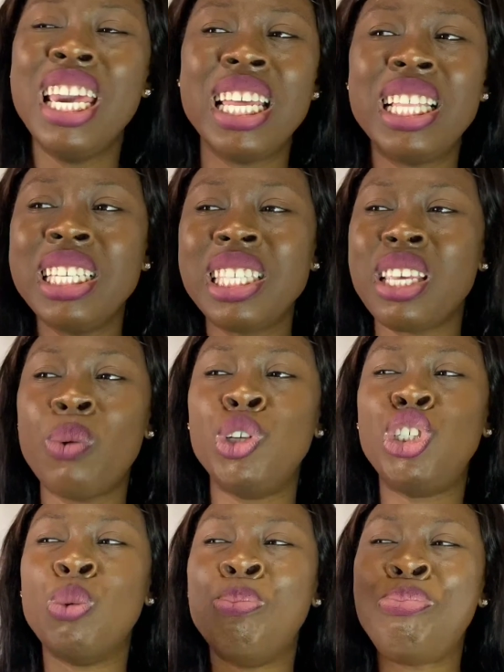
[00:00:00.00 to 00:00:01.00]
He didn't say we
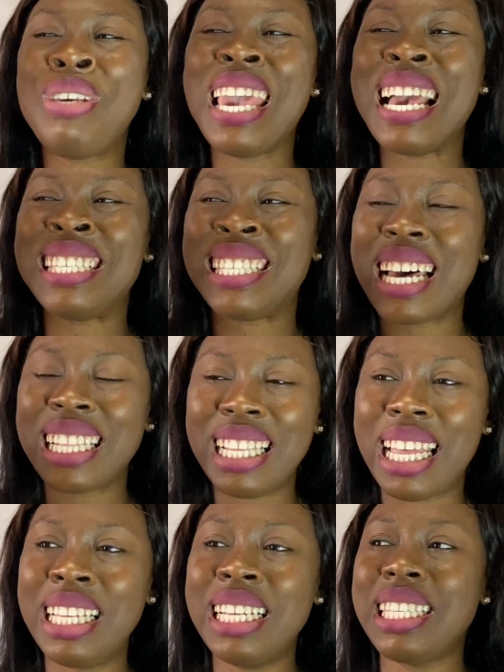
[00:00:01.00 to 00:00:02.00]
should be exactly
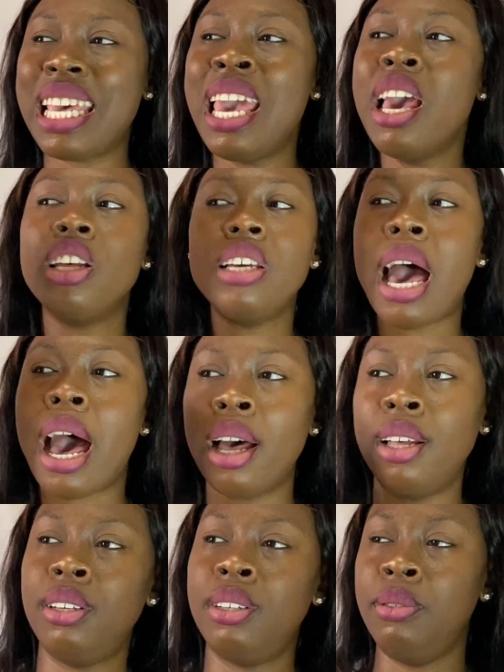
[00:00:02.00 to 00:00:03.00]
like, he didn't say,
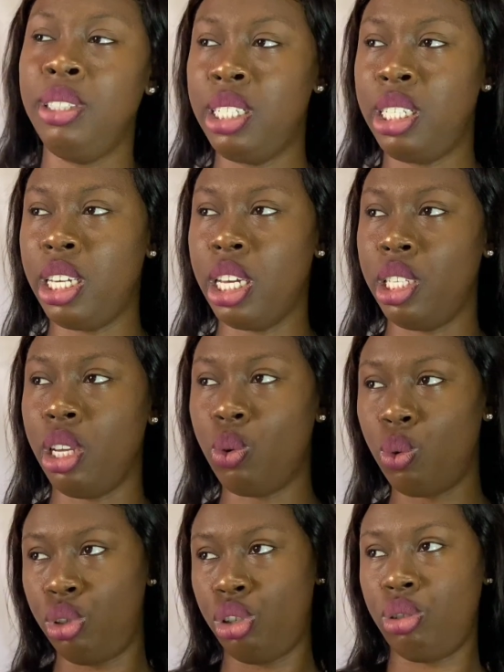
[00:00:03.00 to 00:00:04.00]
DDK is a
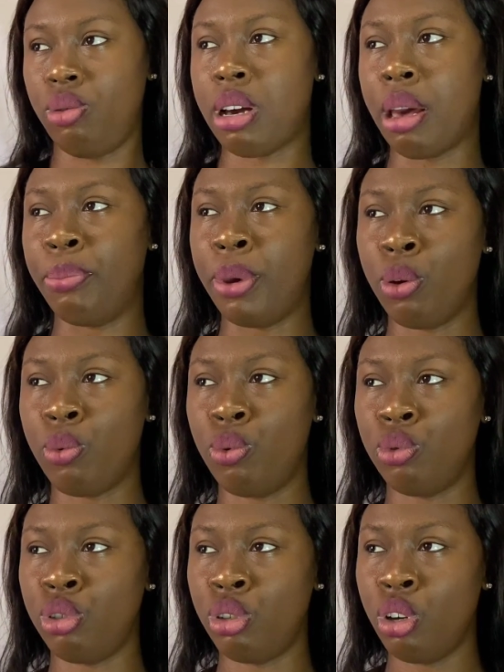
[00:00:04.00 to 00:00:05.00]
coach, go and be a
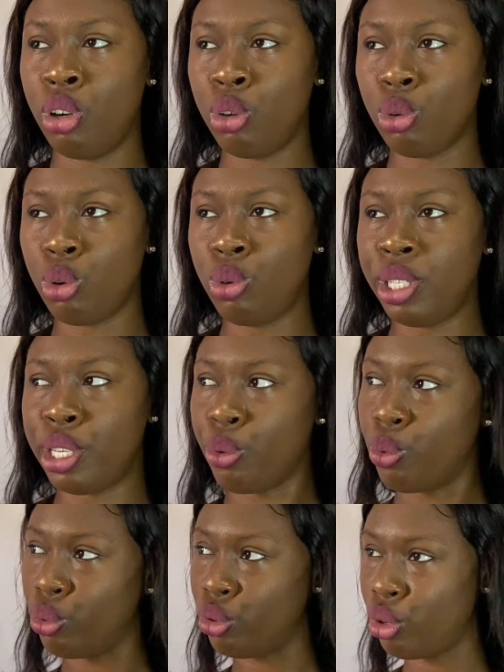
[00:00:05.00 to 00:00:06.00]
coach. Tolu is a
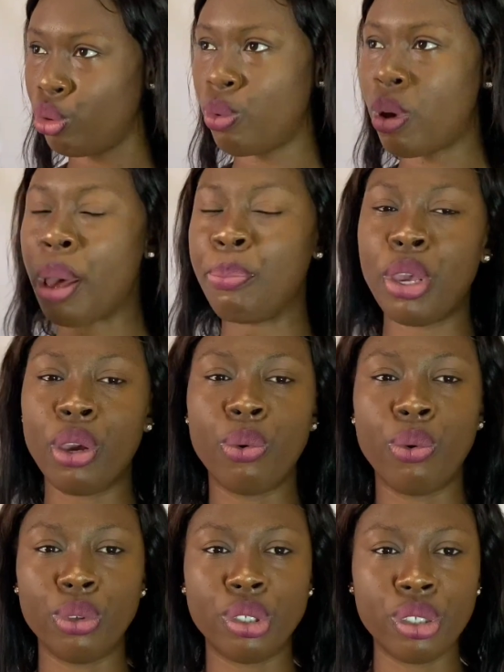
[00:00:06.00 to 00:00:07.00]
coach, go and be a
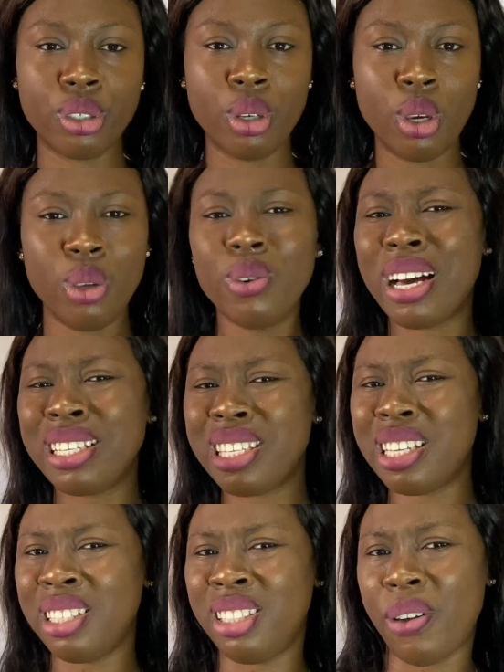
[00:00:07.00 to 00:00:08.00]
coach. You can
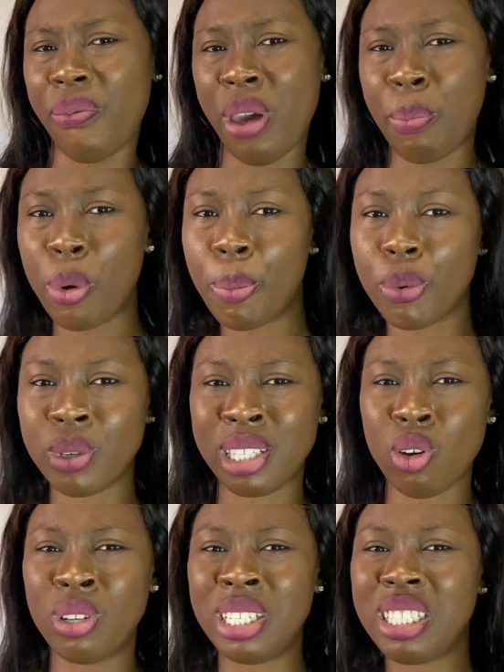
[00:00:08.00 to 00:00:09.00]
see the different purpose
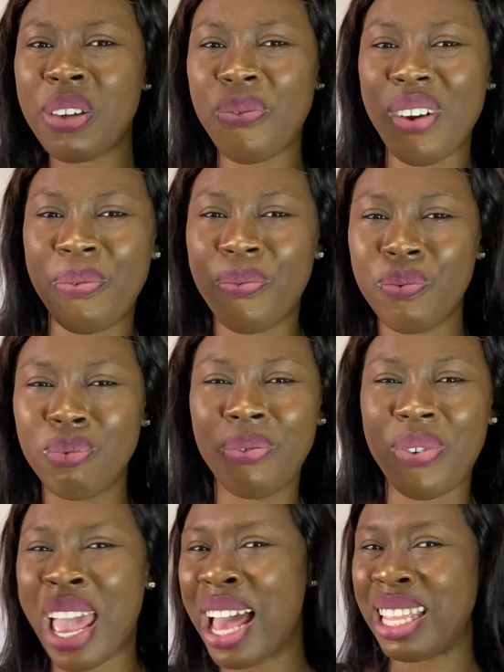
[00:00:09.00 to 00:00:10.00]
or the different
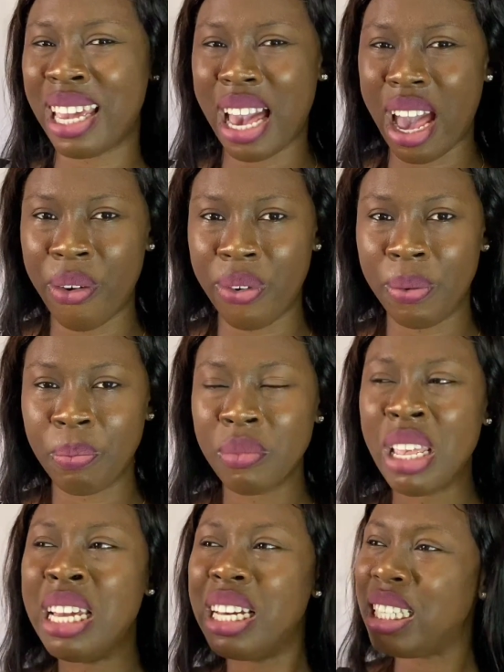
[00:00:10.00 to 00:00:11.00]
fire they carry.
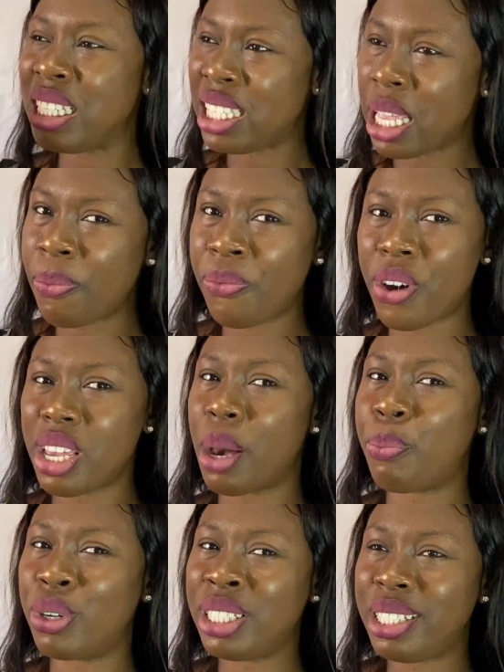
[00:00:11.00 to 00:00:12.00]
The same fire,
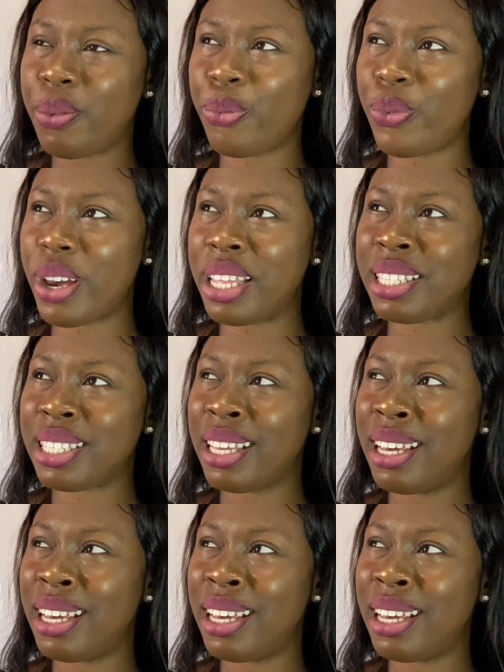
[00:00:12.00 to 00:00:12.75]
but different.